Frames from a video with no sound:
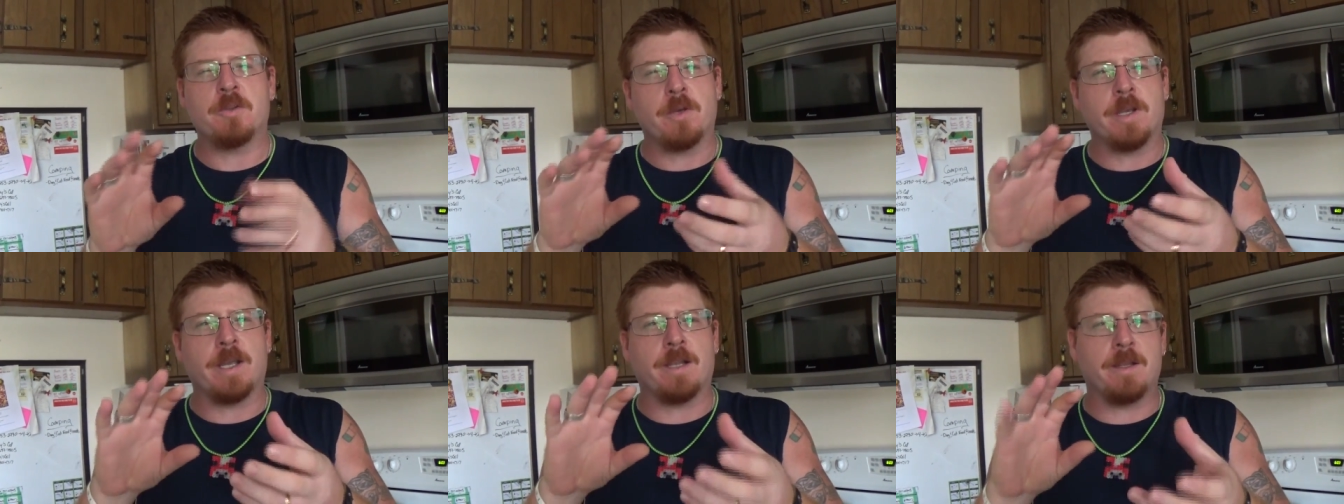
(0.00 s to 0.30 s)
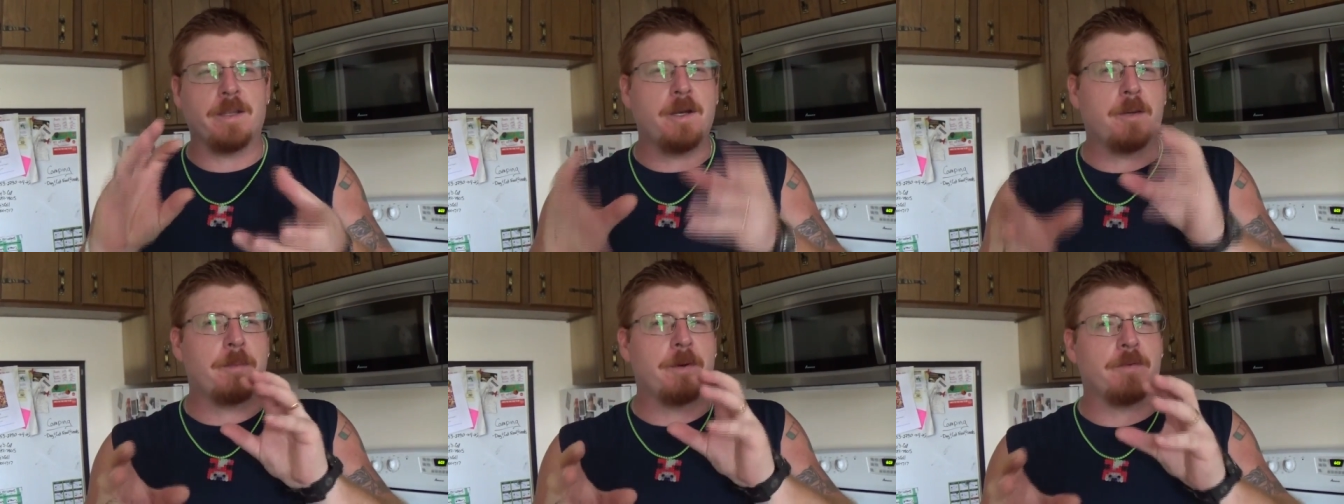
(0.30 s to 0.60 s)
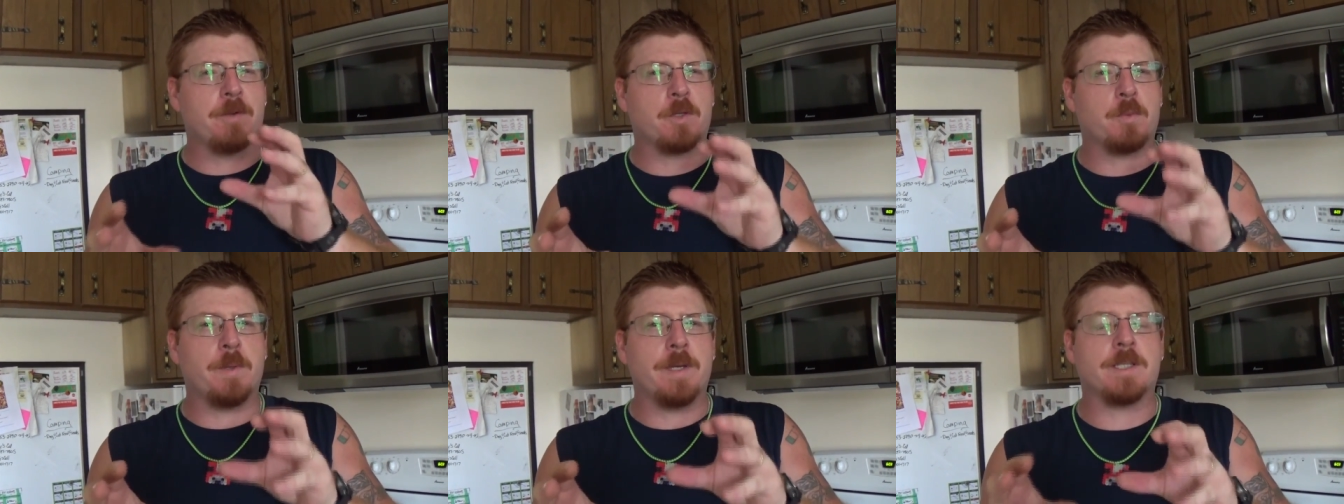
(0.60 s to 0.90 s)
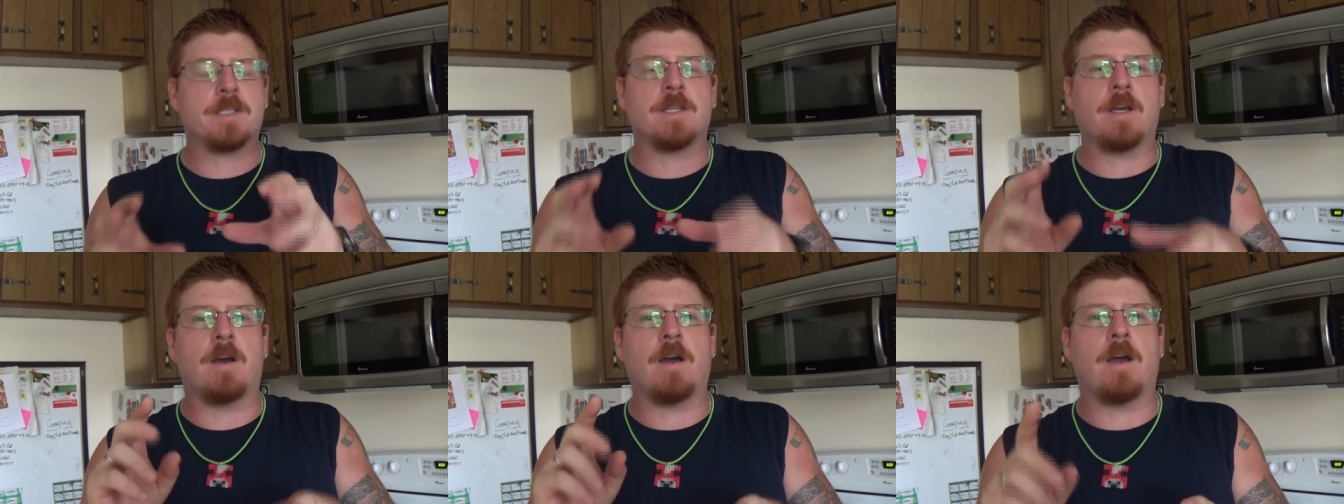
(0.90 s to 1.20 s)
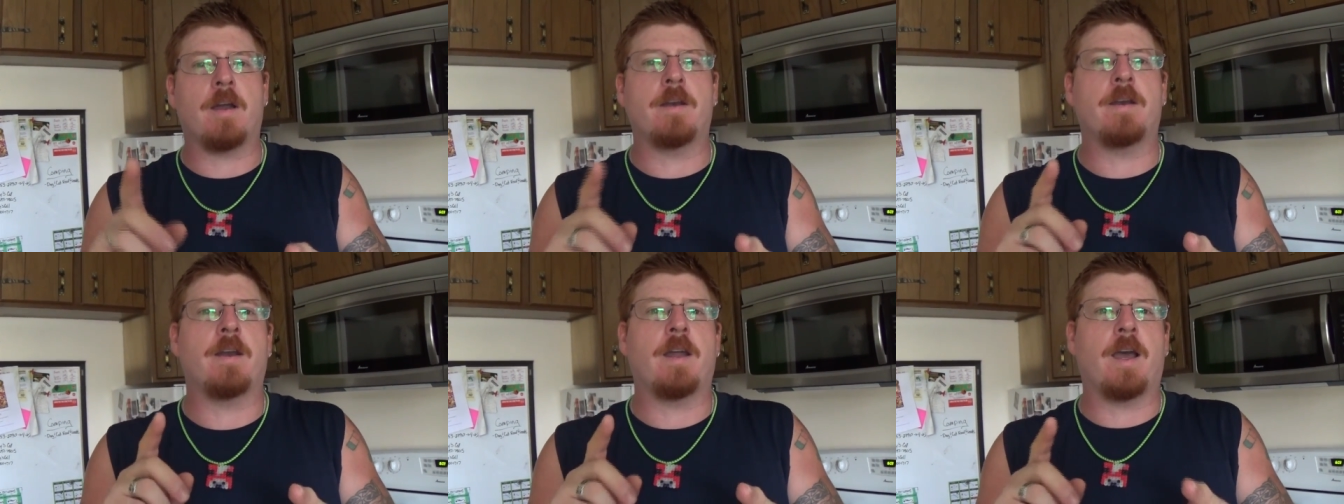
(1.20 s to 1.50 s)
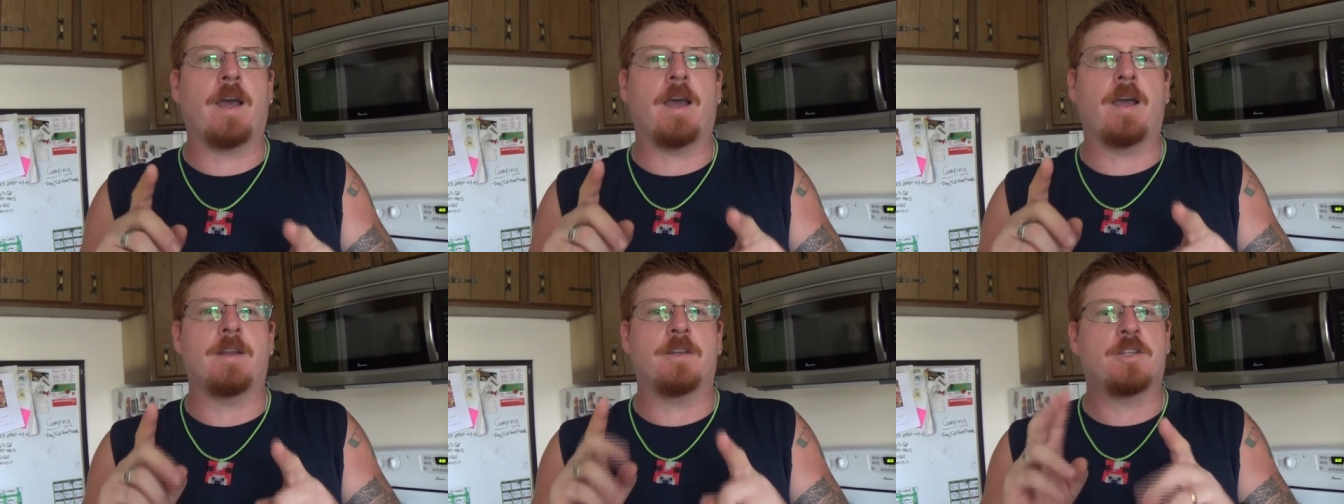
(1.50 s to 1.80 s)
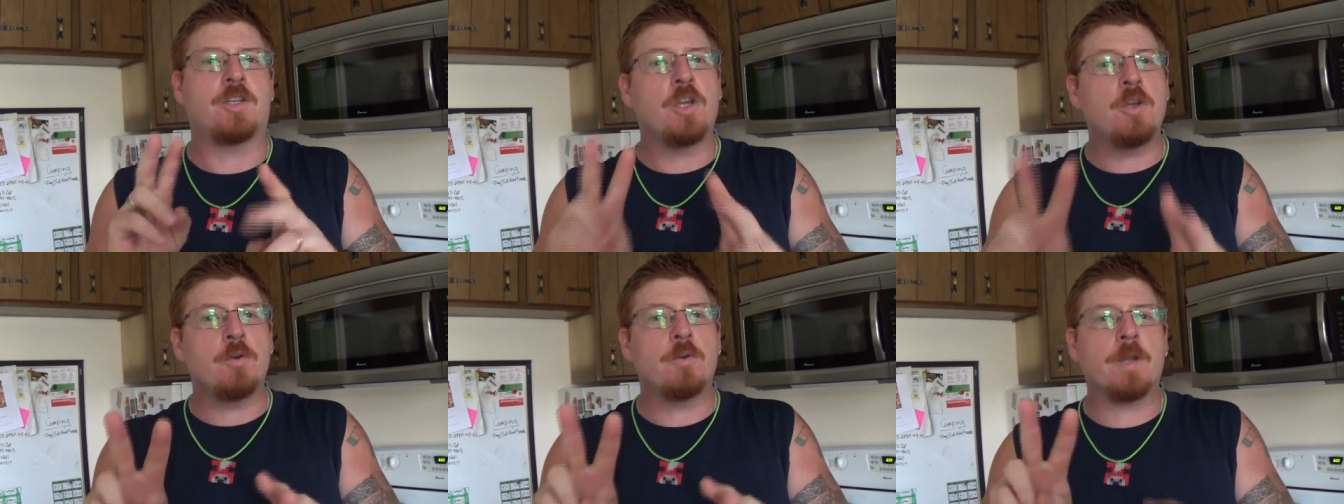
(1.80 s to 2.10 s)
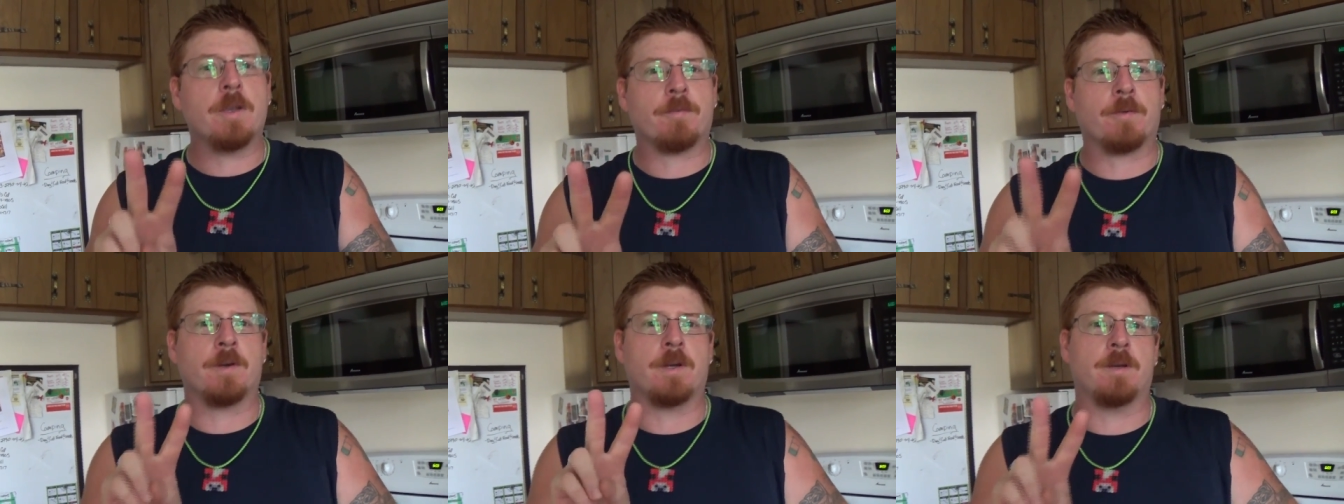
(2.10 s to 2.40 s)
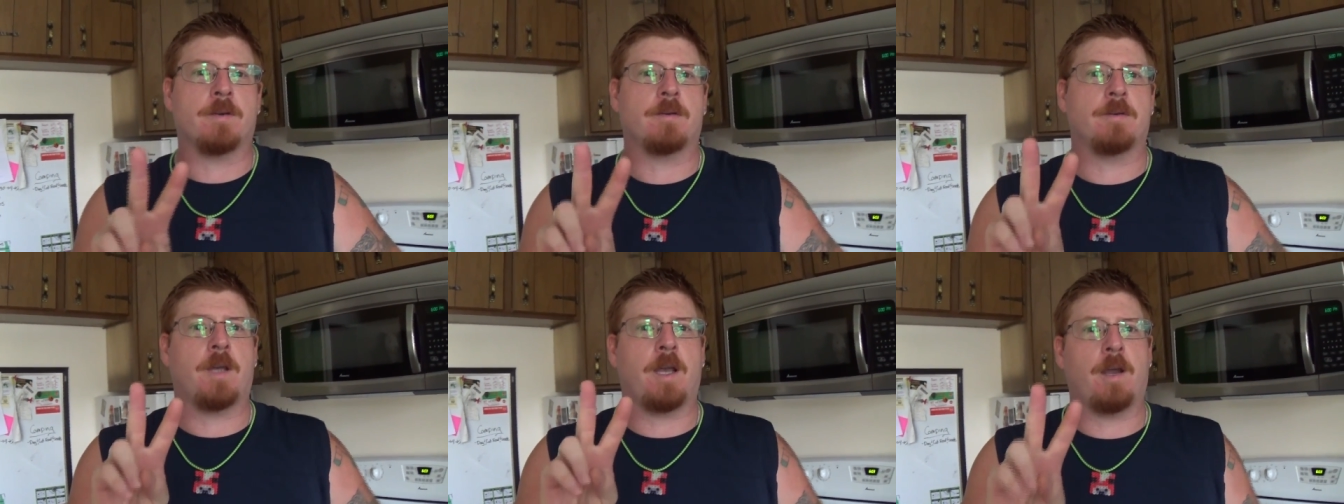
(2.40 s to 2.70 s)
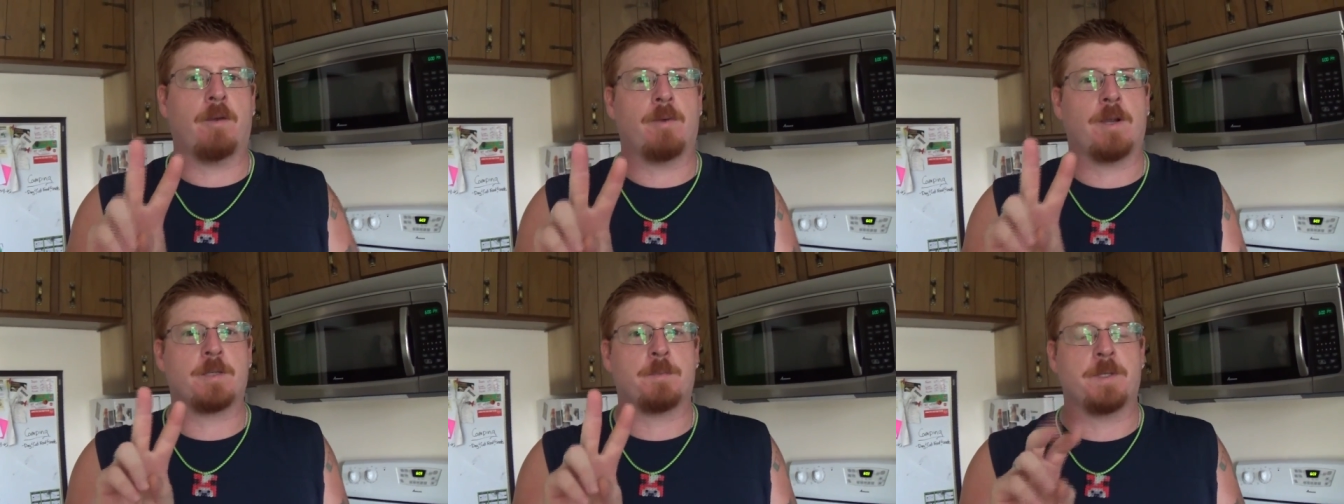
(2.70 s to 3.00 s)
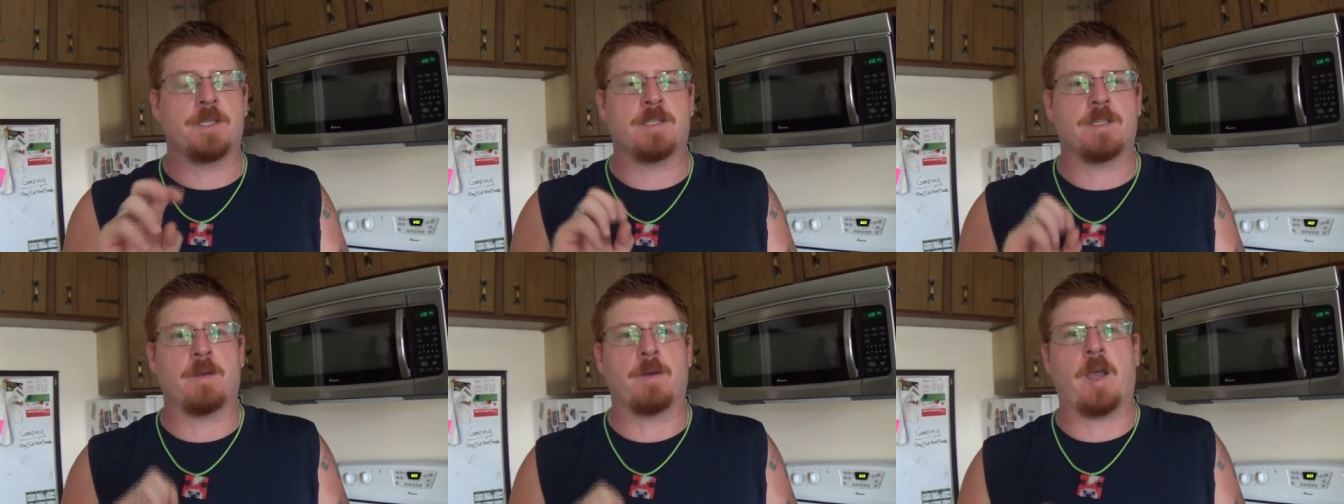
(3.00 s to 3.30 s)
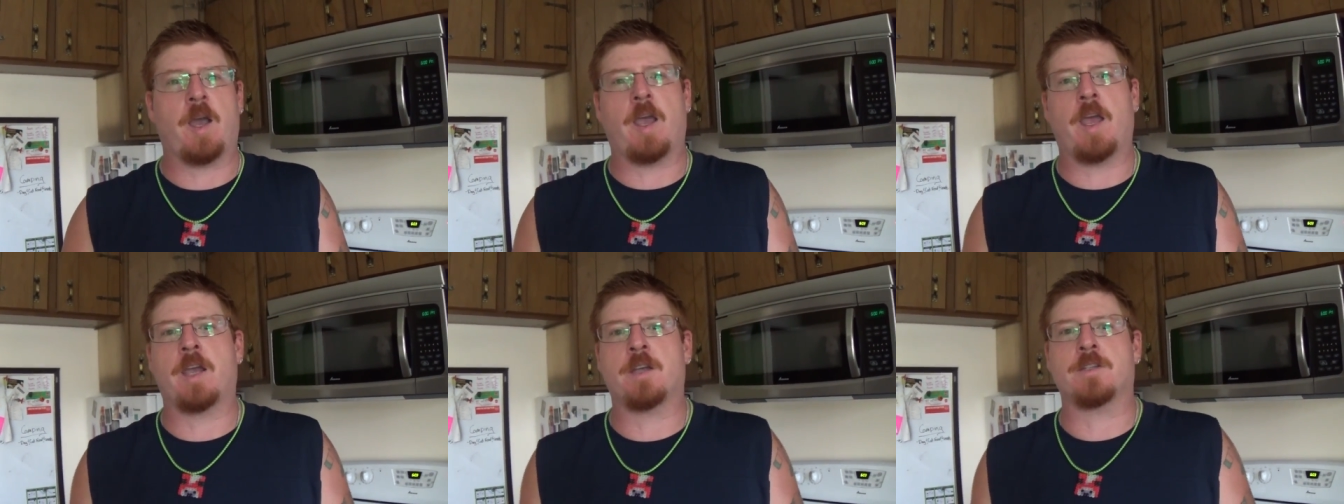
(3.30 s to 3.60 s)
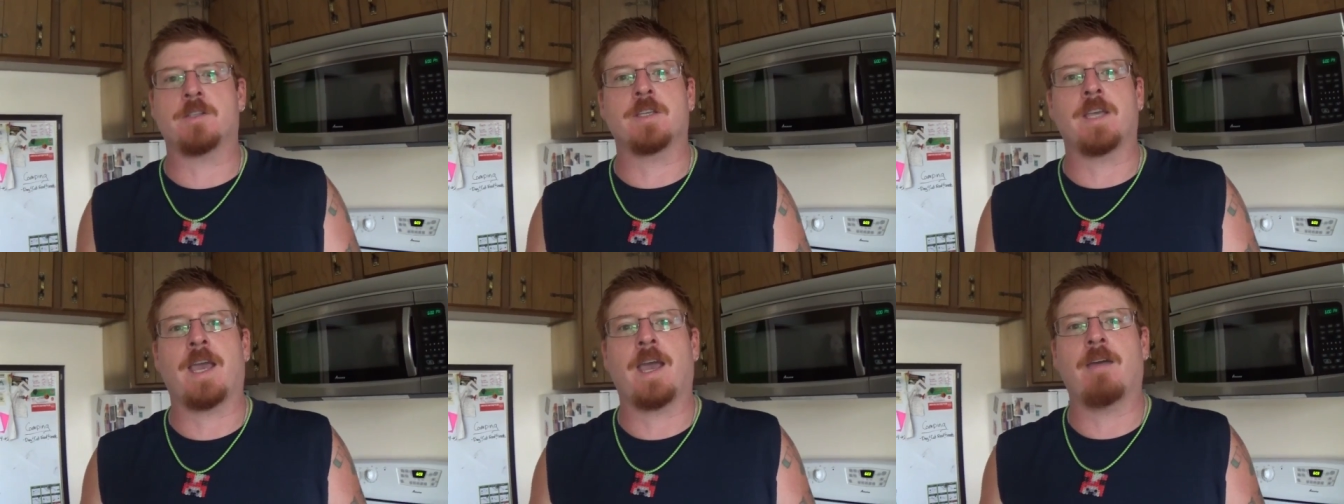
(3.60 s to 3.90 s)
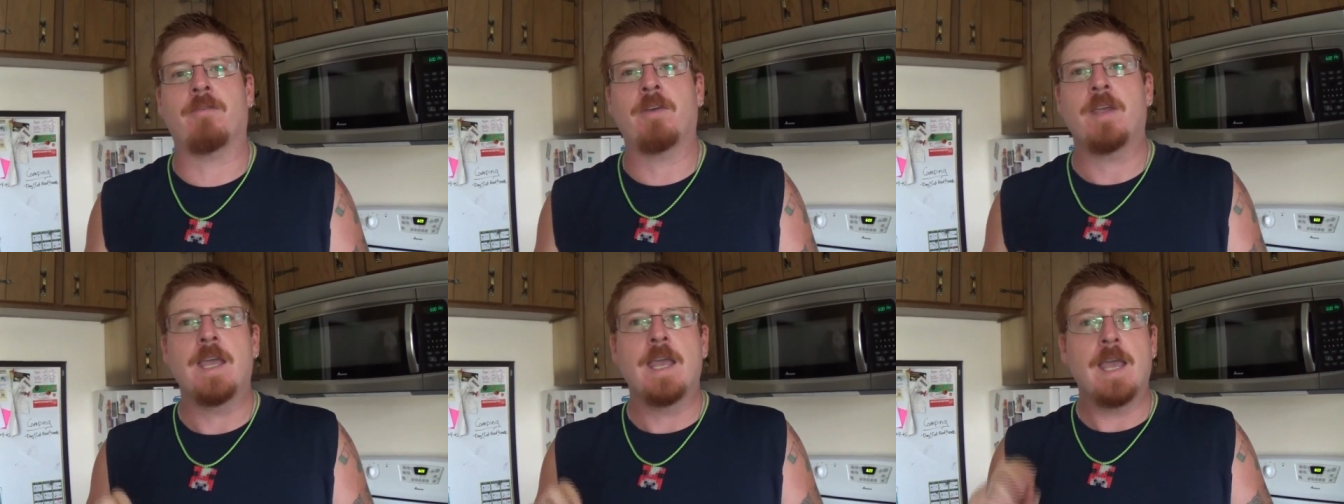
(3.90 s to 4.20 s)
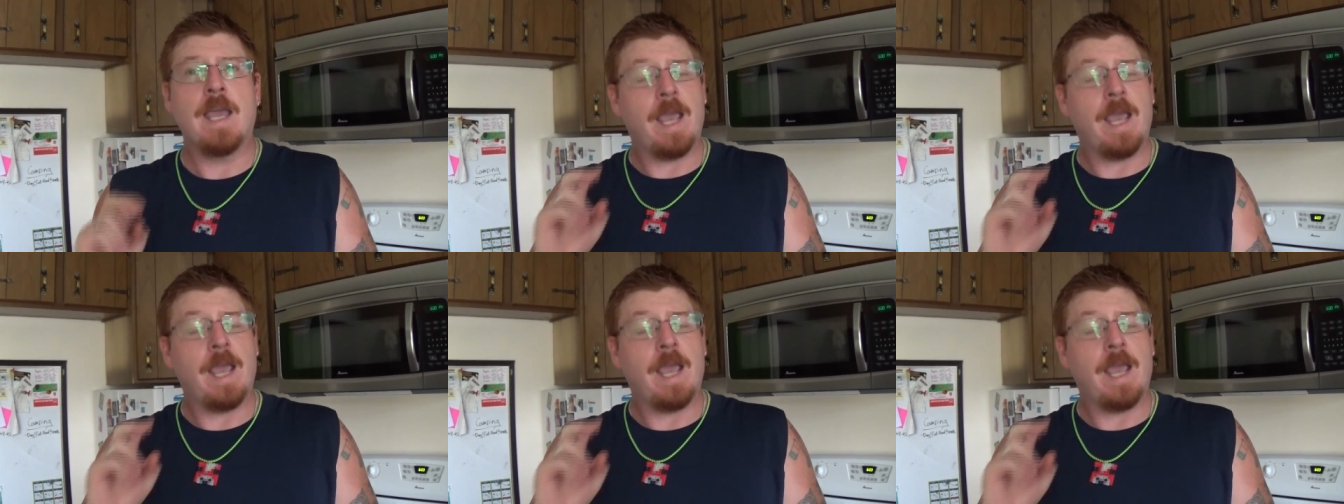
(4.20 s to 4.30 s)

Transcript: doing a little bit of a twist on two different recipes that I actually have,